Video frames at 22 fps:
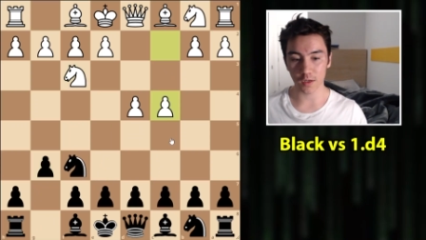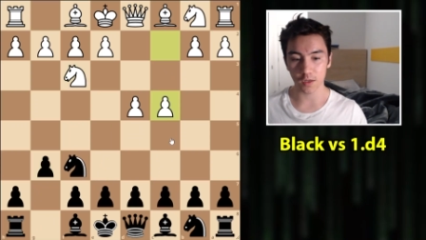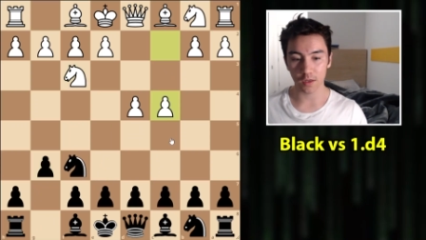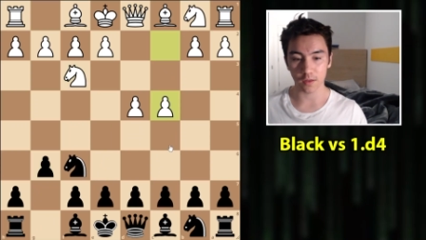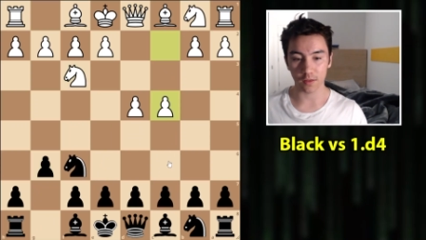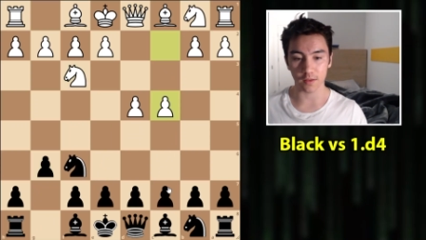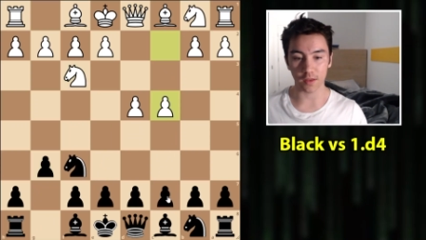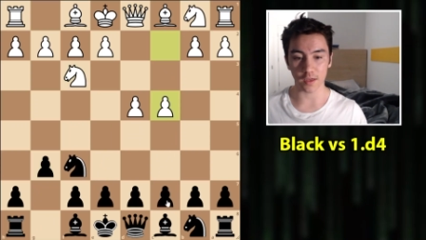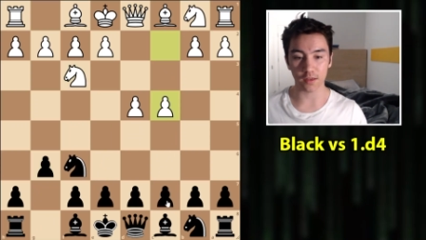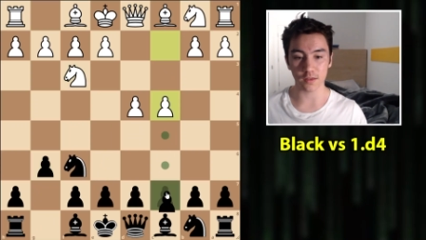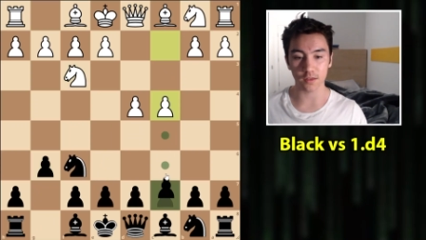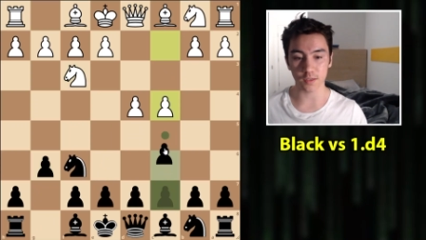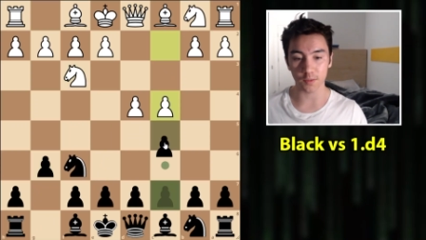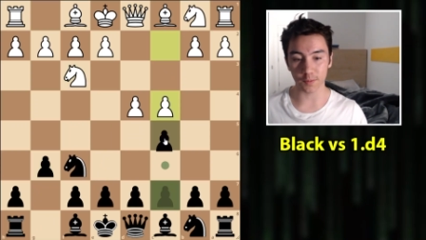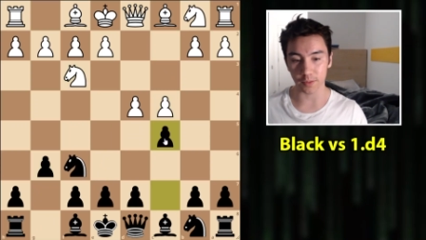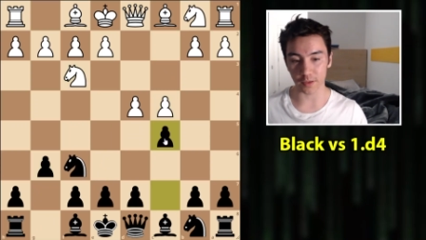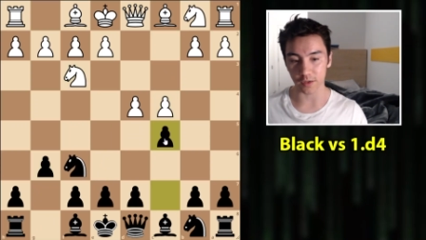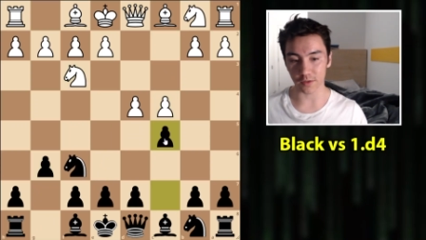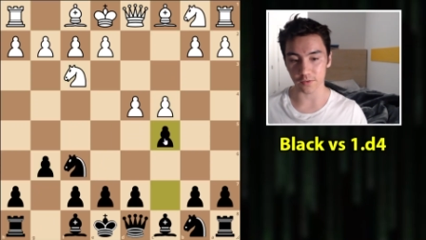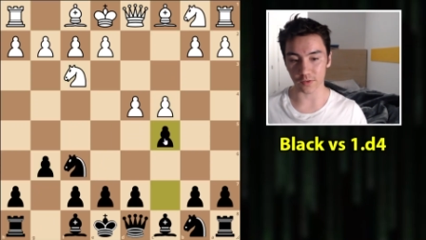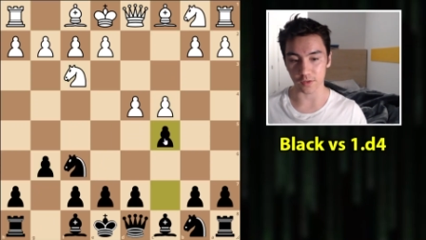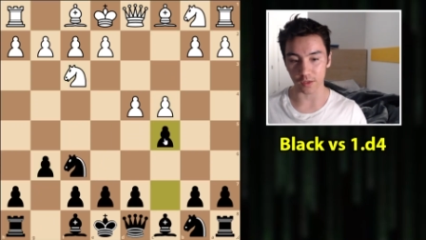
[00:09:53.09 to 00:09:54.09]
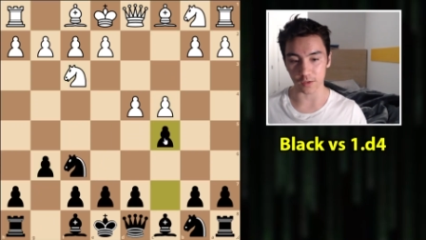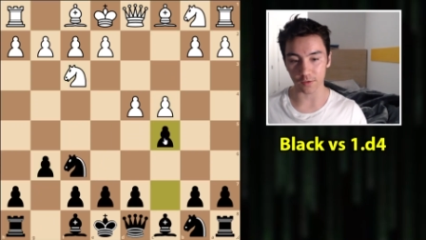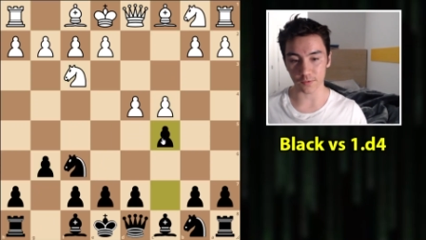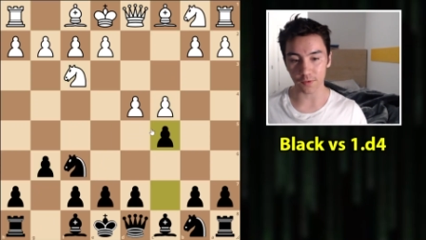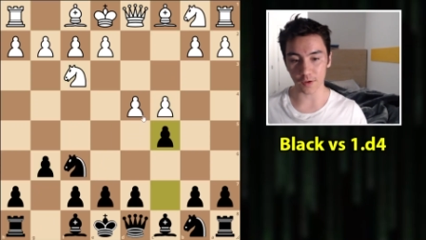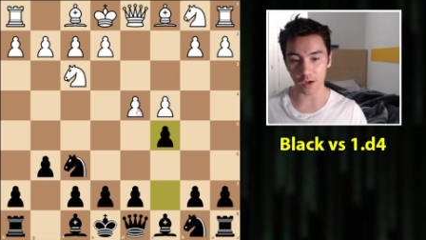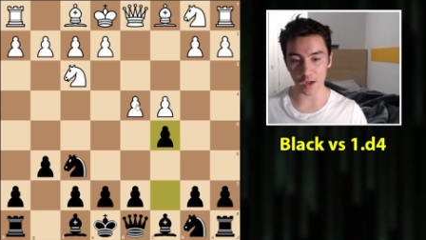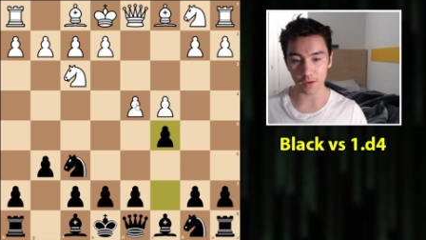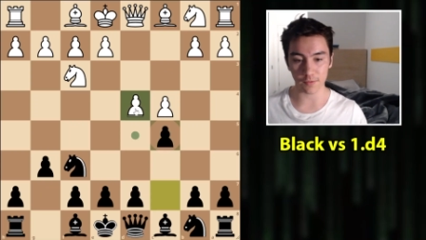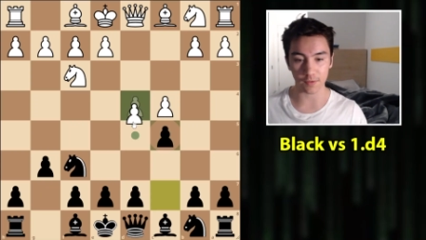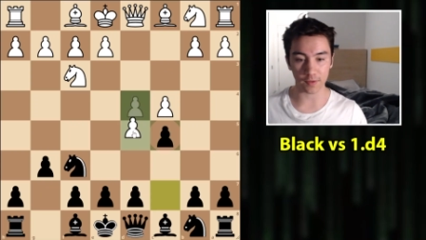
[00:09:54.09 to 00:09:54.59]
then to play
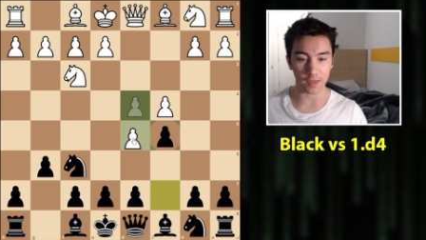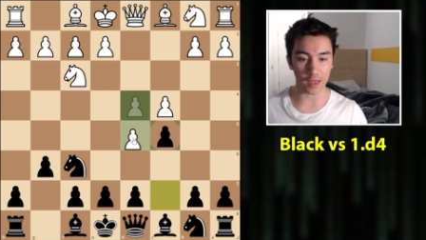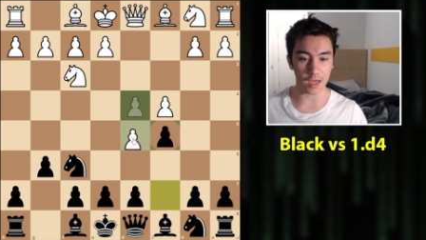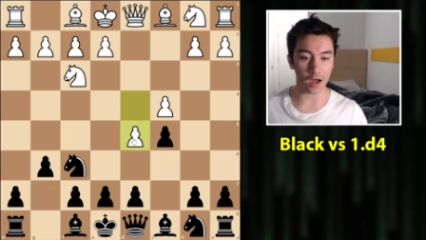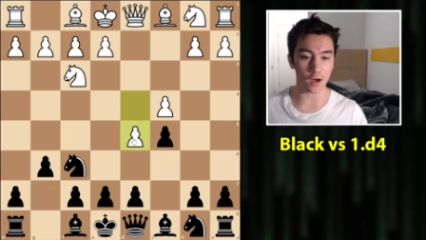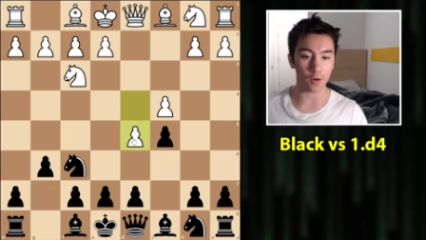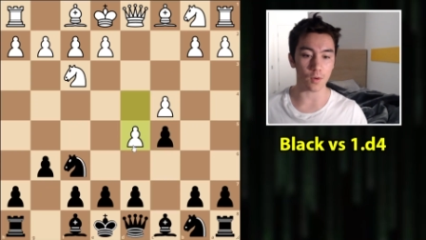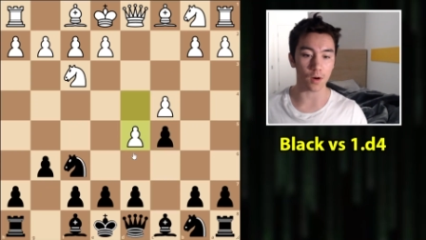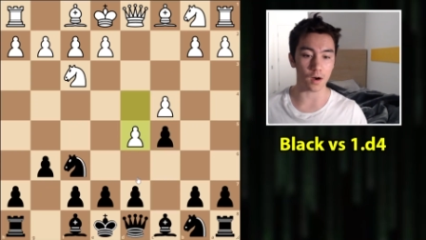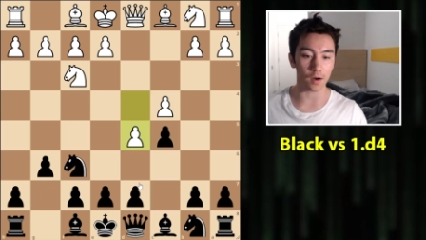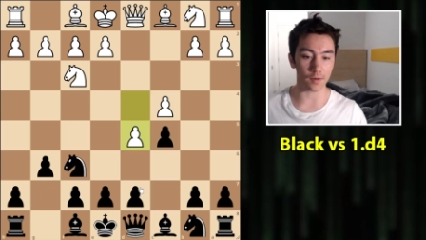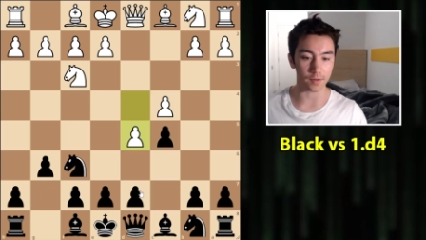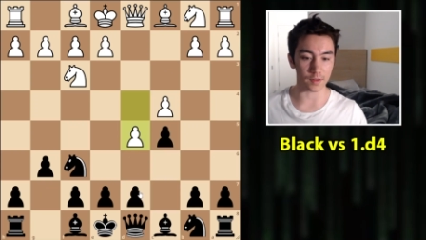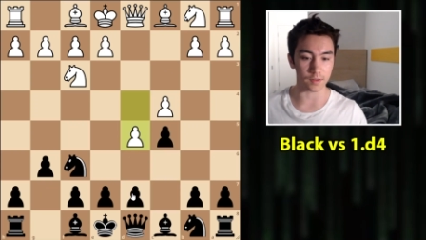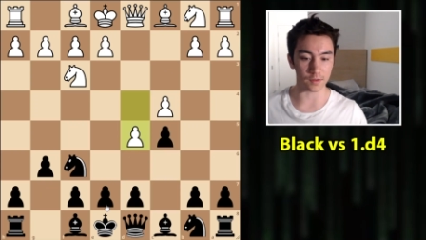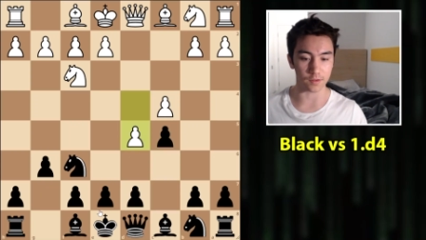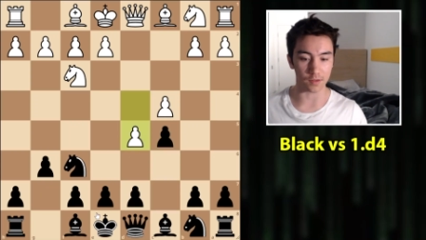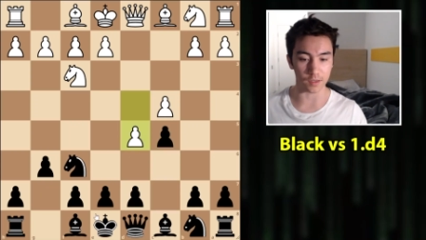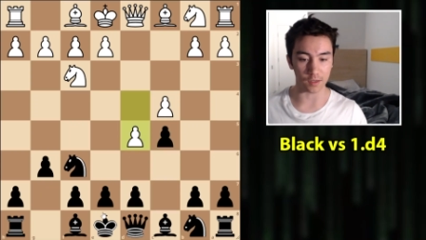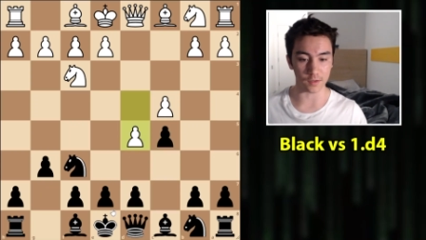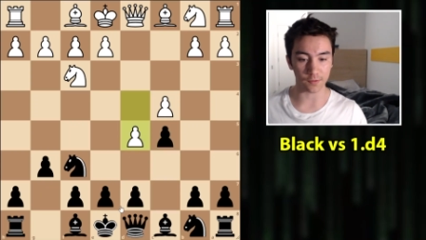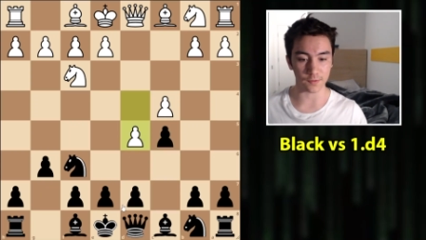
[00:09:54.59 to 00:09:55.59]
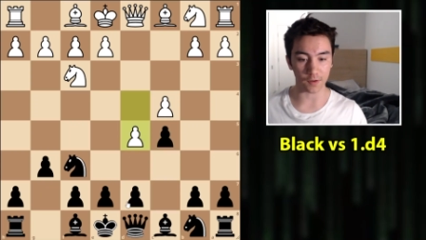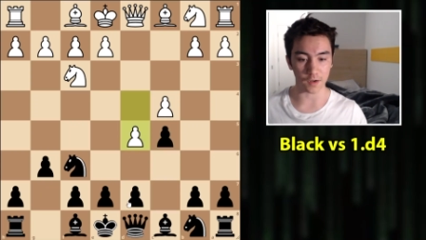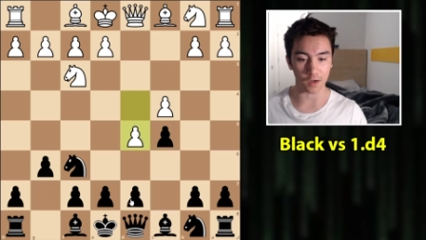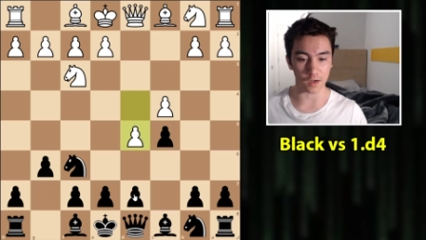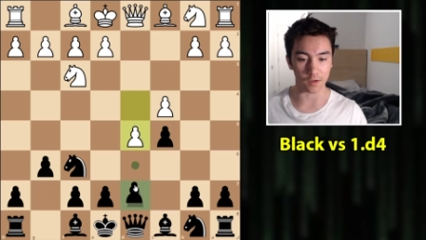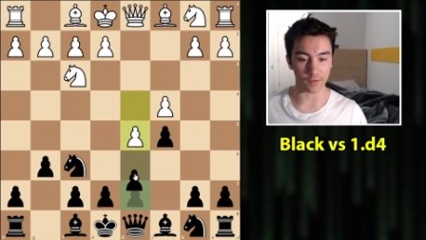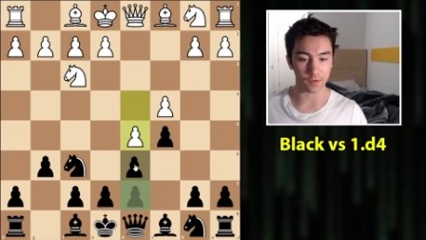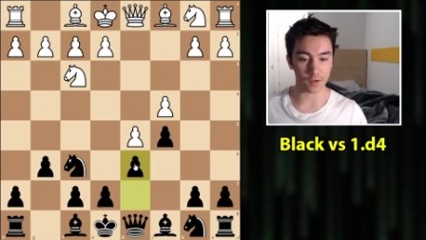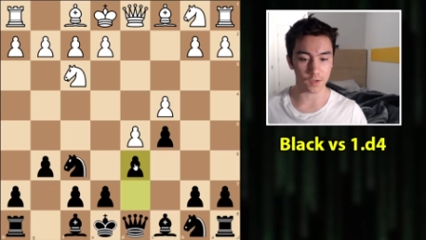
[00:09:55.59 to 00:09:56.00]
c5, and now after d5,